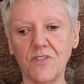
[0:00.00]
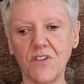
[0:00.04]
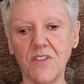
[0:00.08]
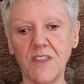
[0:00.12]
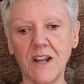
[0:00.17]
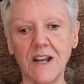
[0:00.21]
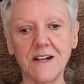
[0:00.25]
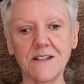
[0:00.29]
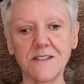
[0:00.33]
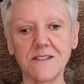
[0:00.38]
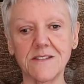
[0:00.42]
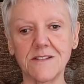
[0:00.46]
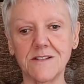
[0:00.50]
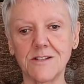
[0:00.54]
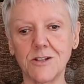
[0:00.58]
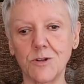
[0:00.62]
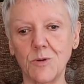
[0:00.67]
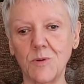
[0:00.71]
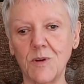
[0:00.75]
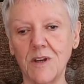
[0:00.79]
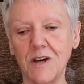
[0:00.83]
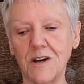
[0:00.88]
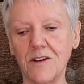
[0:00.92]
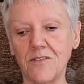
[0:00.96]
for the last
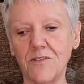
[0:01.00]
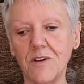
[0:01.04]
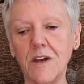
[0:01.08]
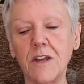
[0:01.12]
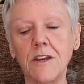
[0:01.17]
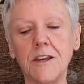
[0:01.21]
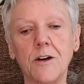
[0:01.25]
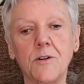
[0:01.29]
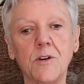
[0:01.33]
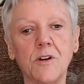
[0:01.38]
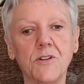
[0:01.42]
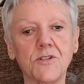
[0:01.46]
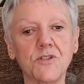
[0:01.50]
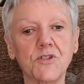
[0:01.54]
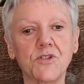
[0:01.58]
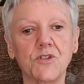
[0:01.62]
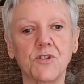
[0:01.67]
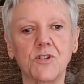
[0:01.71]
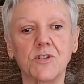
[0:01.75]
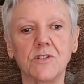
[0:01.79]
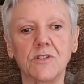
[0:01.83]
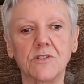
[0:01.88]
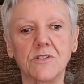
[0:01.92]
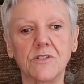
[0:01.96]
two and a half, no, not
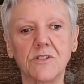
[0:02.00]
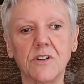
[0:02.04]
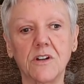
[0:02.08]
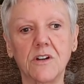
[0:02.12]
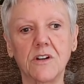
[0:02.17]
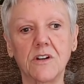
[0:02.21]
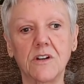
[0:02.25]
struggled.